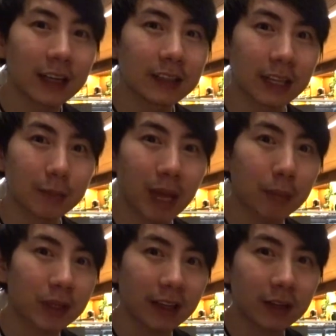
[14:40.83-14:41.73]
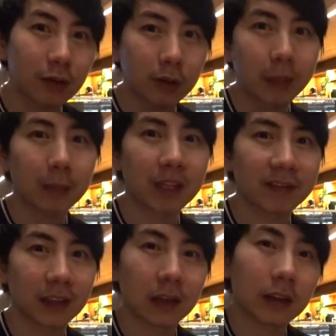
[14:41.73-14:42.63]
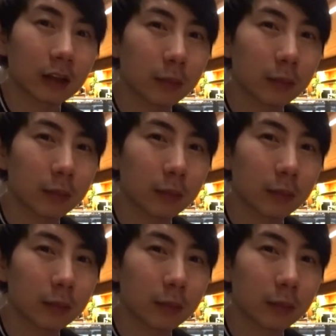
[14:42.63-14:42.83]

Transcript: like peppered in, or maybe even a little